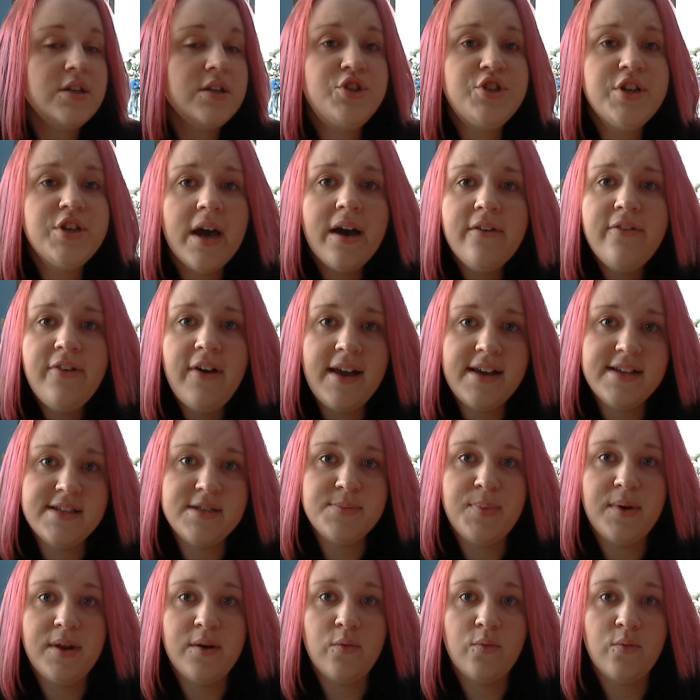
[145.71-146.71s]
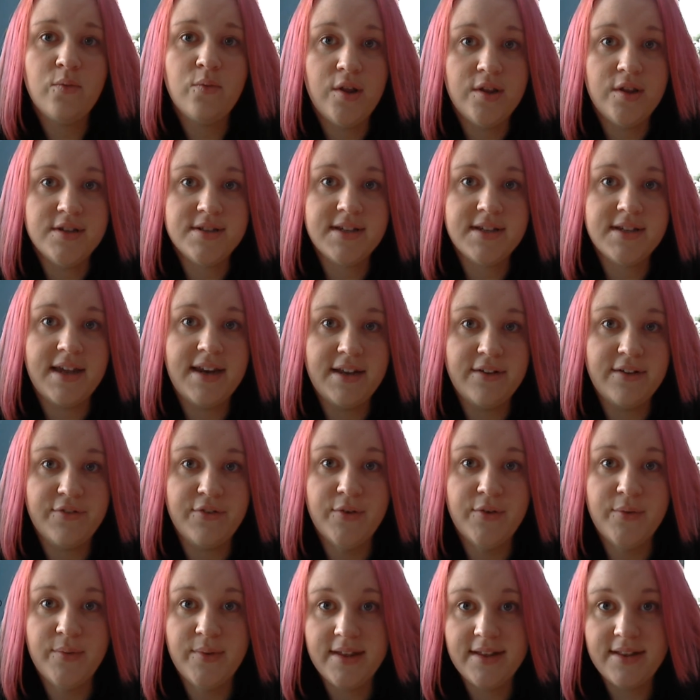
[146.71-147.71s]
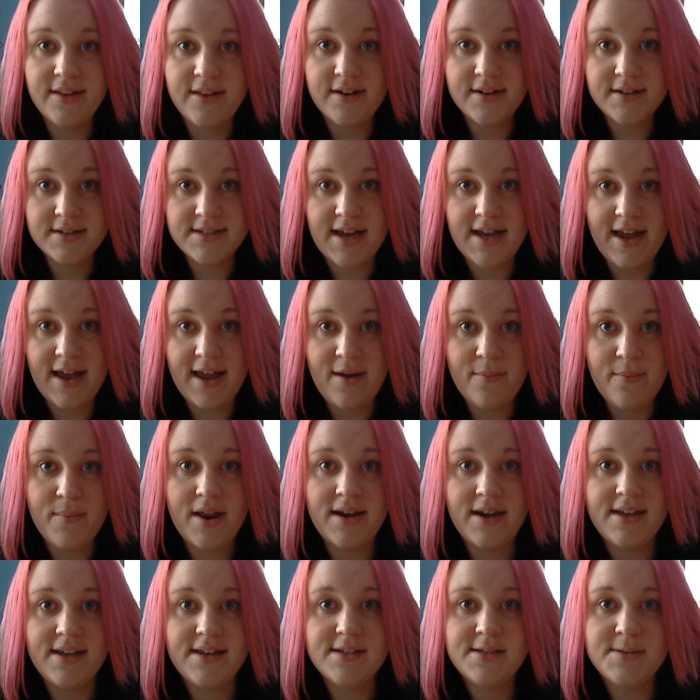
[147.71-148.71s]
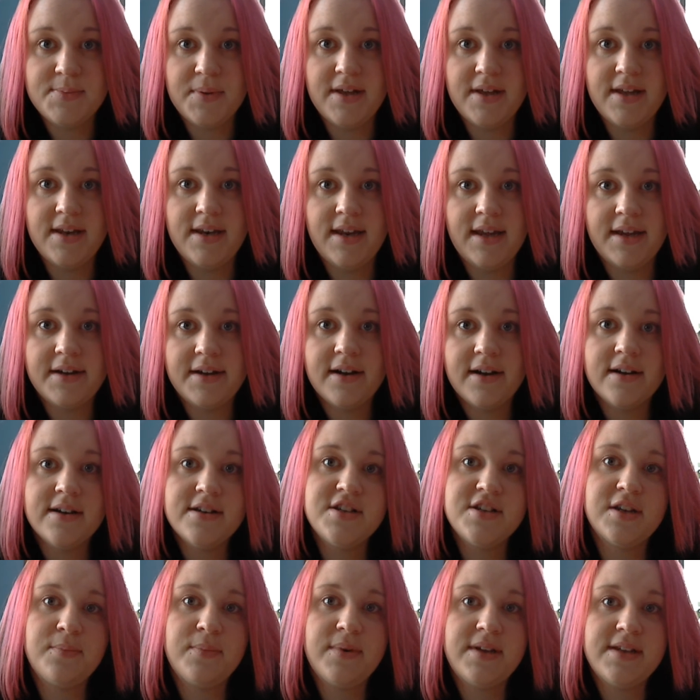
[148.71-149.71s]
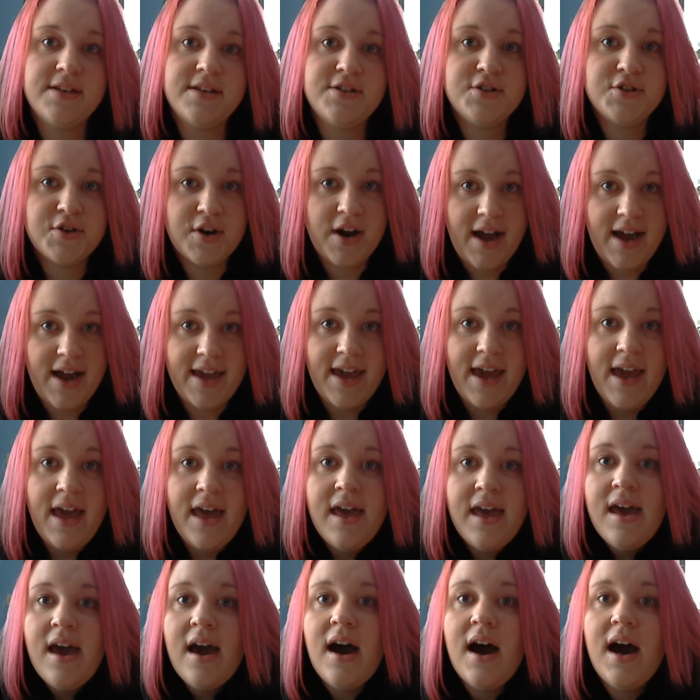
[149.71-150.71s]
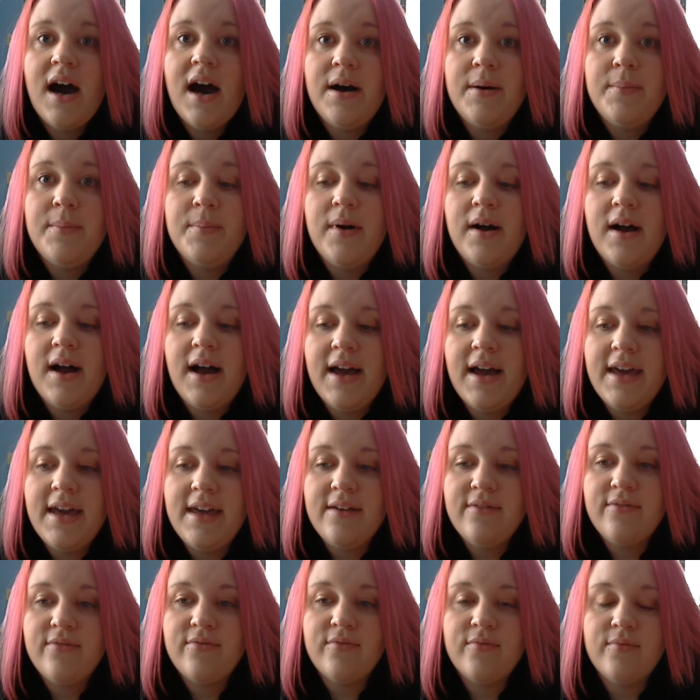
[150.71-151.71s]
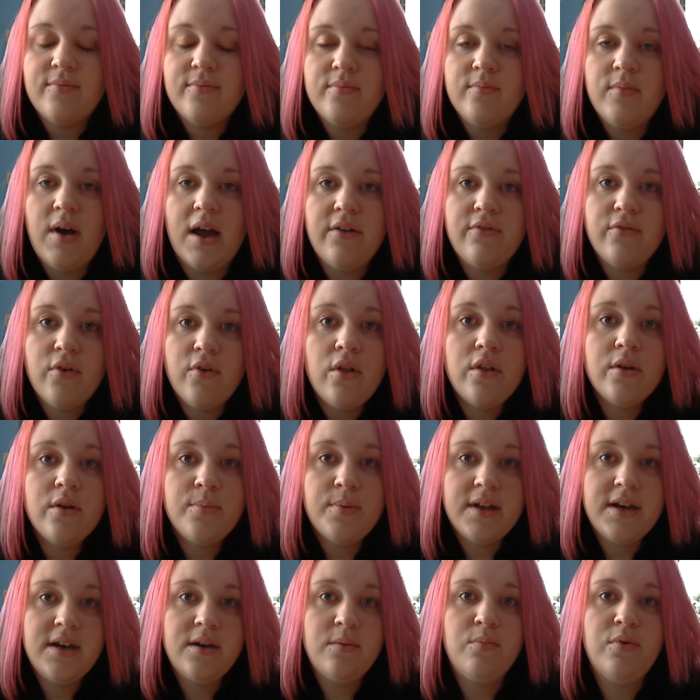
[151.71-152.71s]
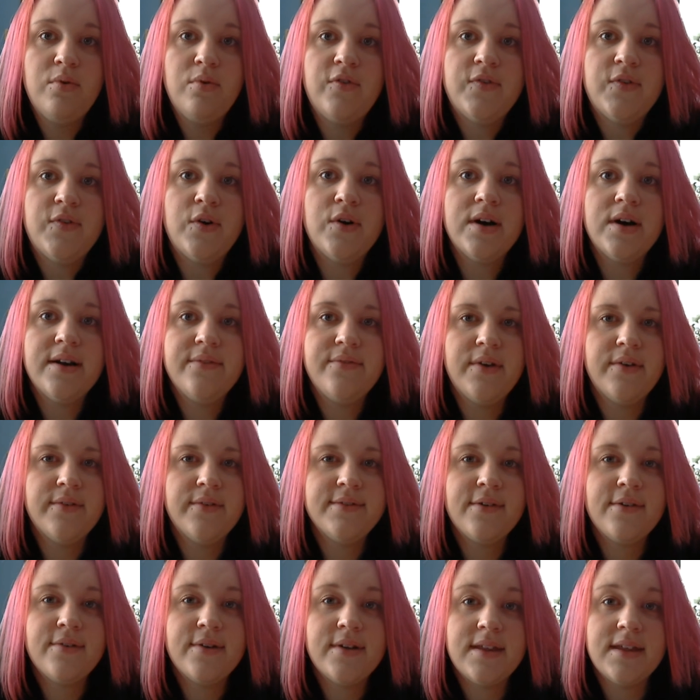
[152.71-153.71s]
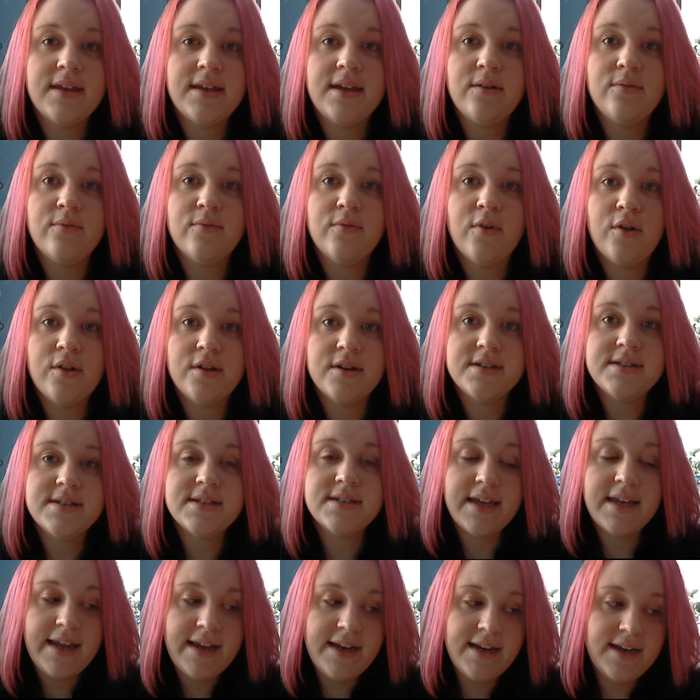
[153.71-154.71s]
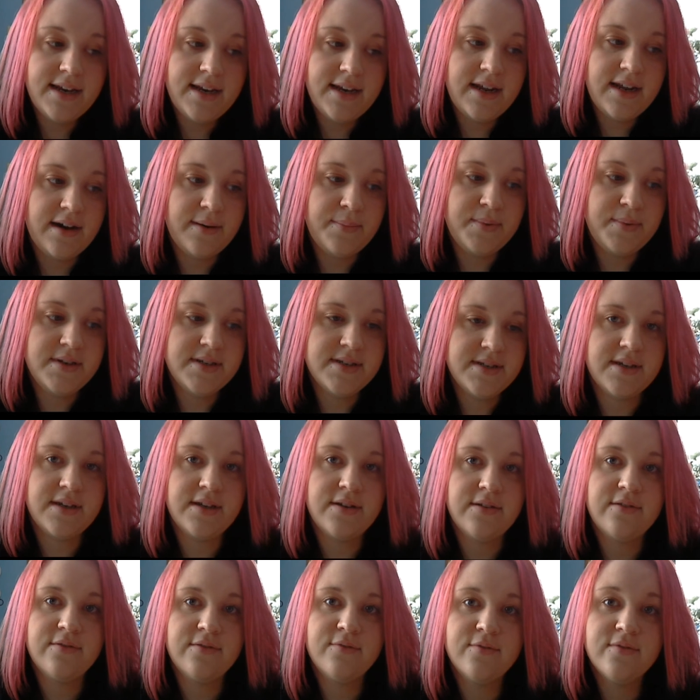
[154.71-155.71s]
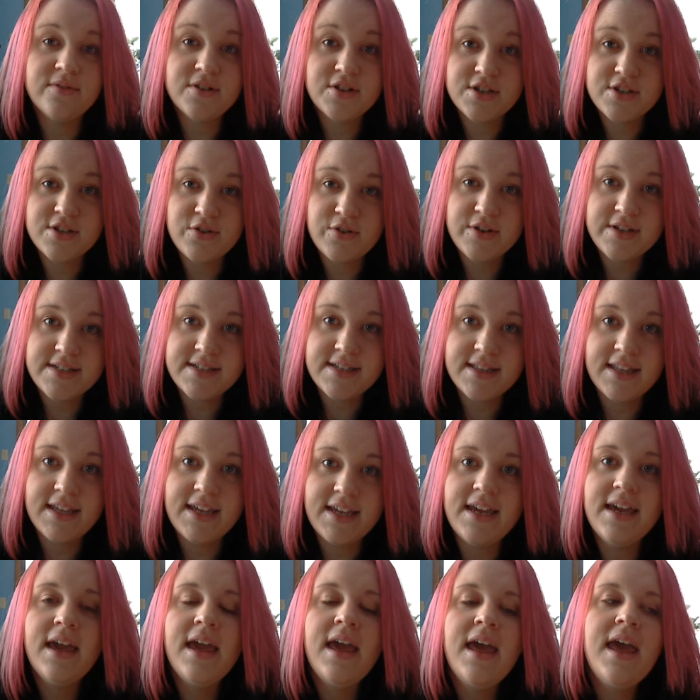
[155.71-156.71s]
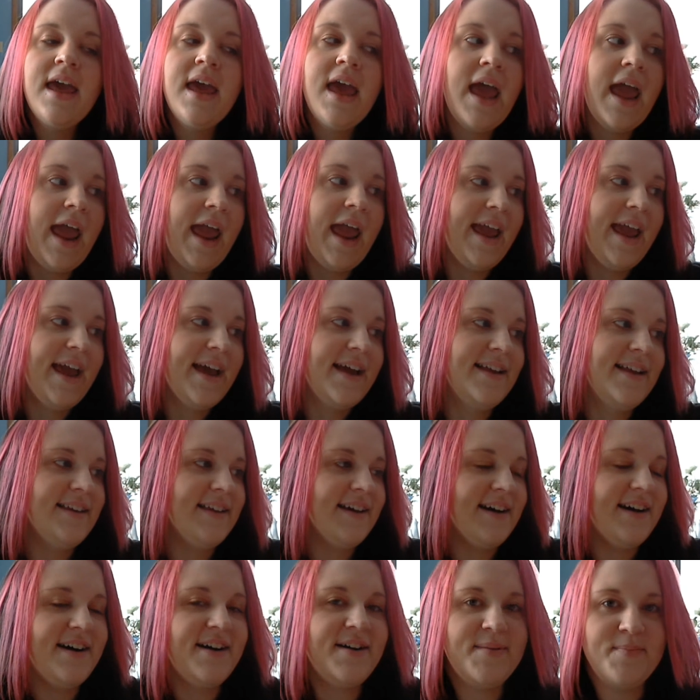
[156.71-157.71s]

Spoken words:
Jeff has been roller skating for a really long time, and he's been encouraging me to try. I've rollerbladed before. I've never really roller skated up until just recently, and